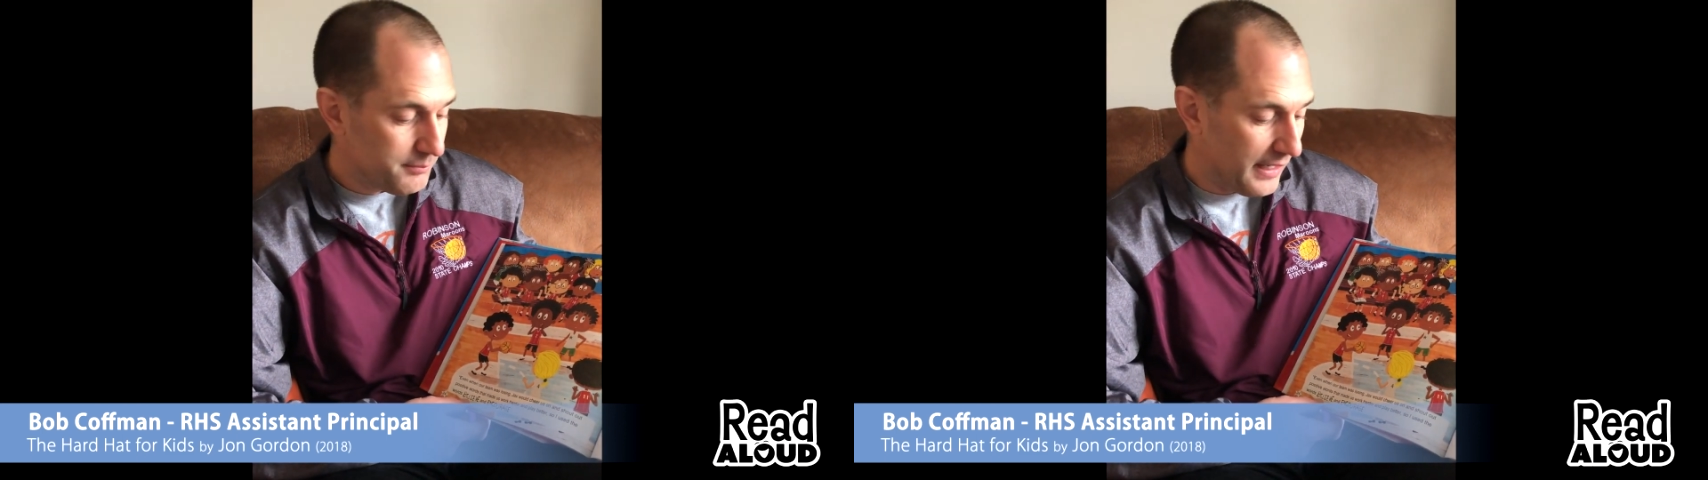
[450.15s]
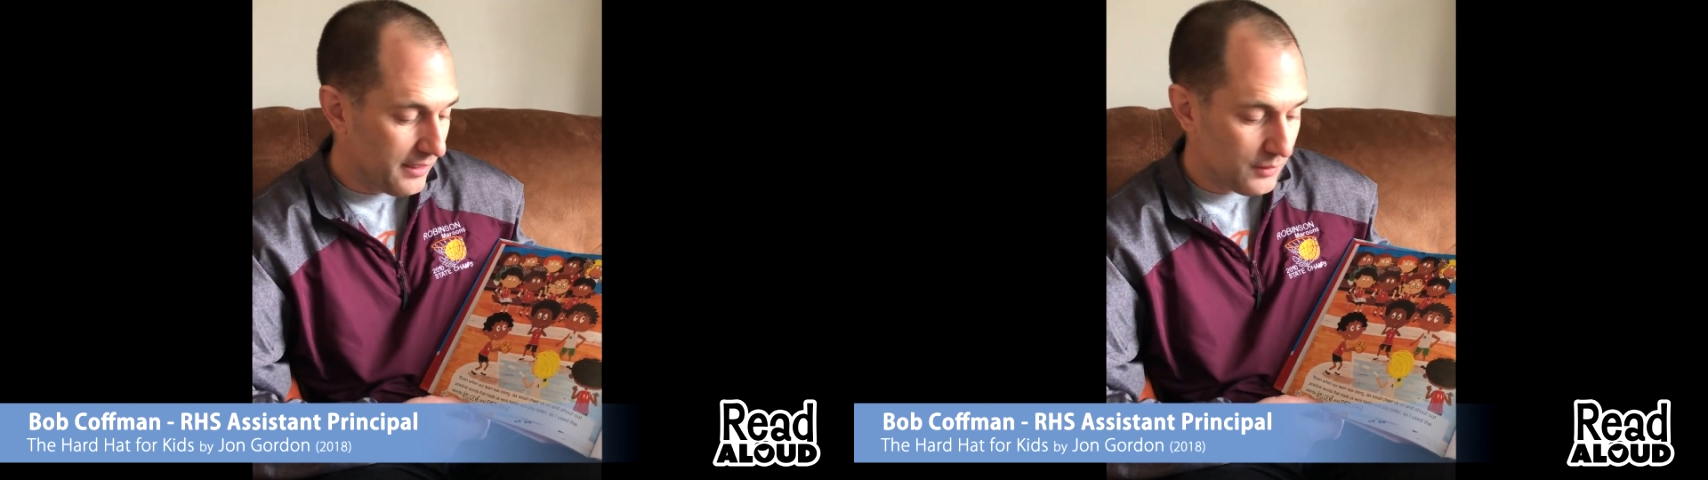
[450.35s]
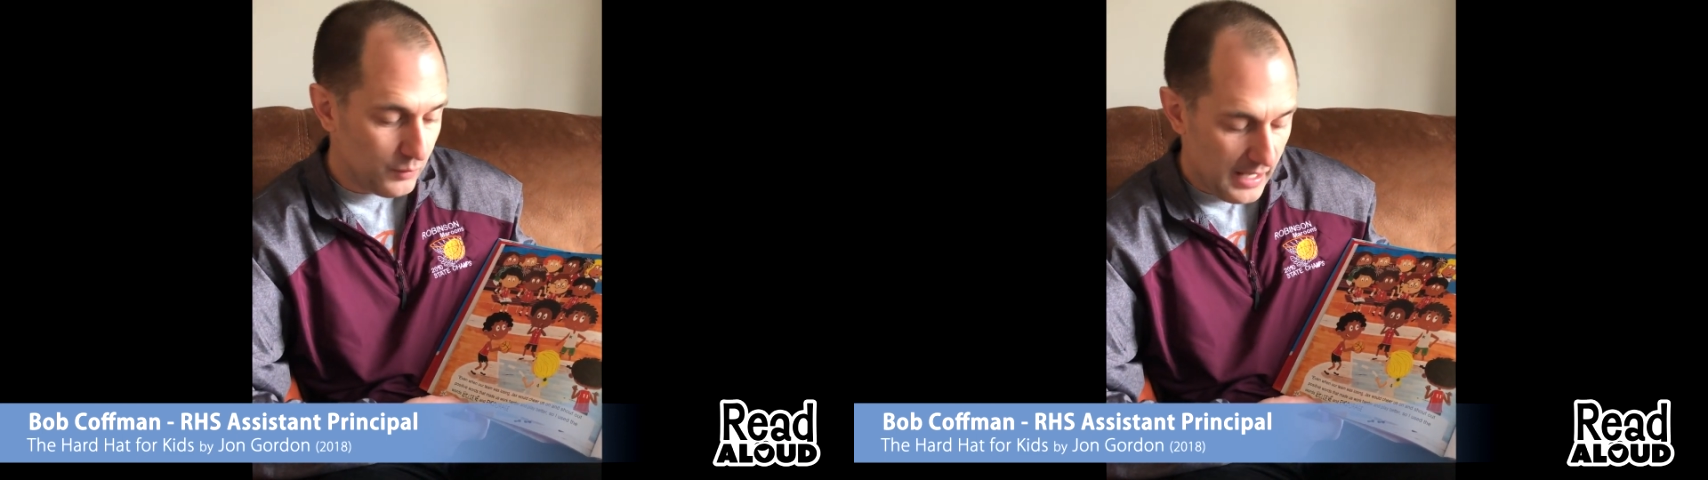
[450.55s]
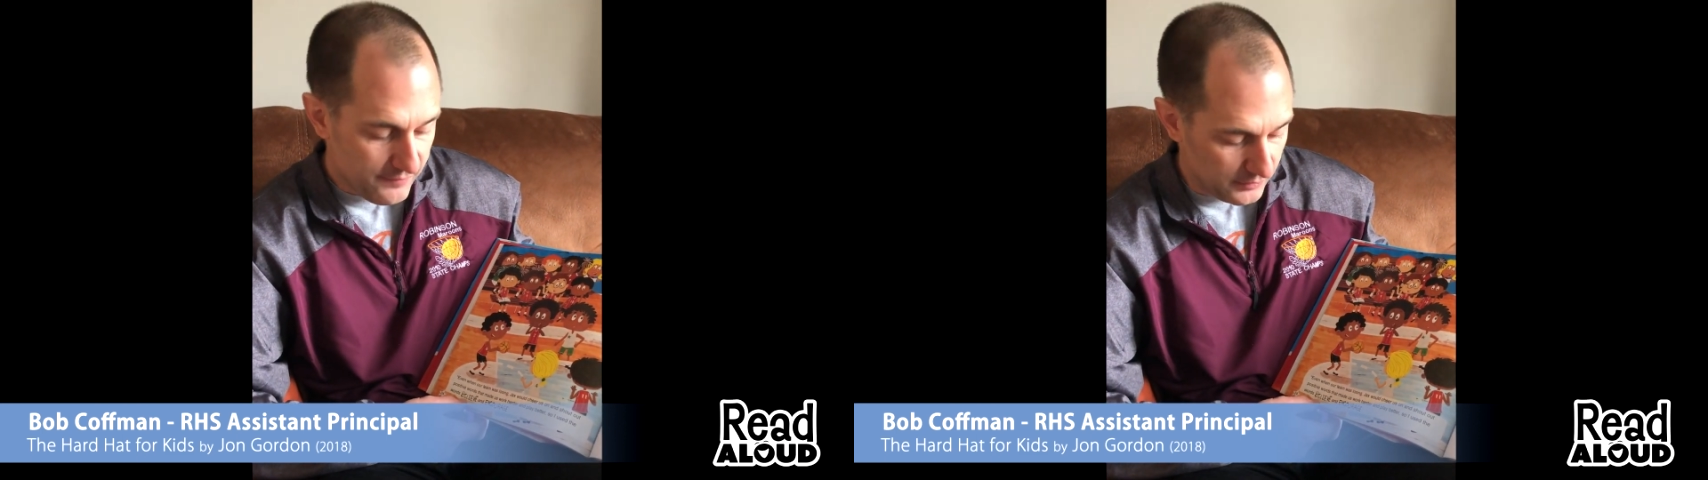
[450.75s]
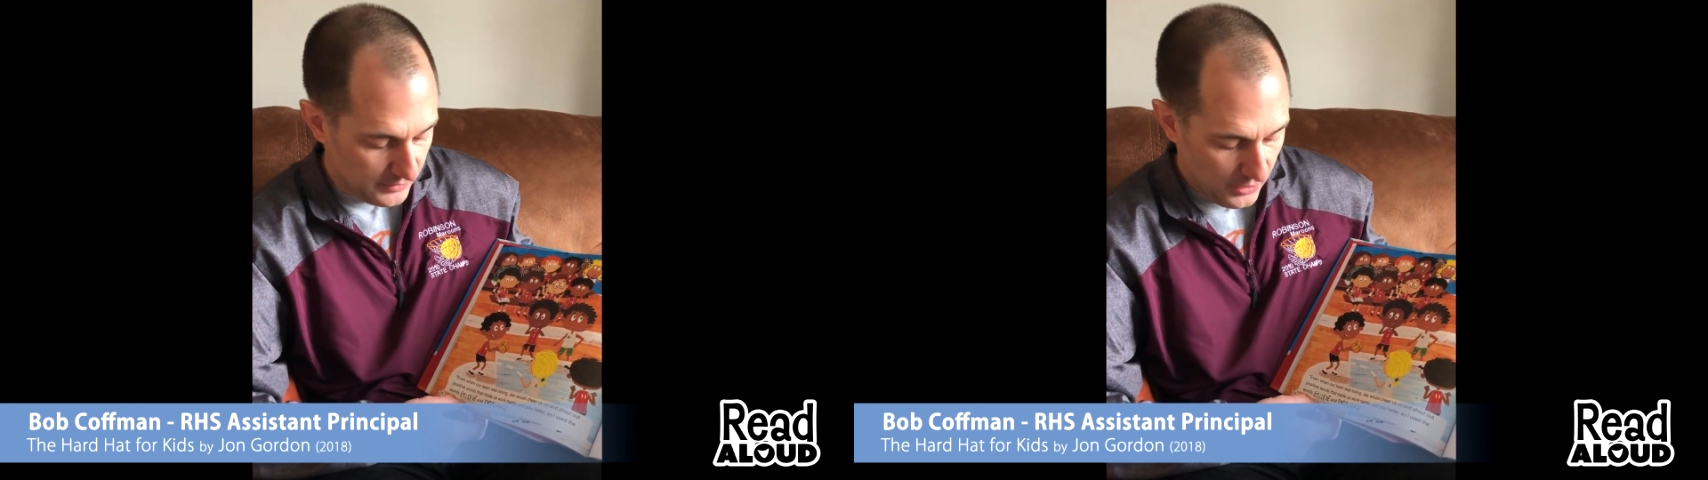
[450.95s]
parent, whatever.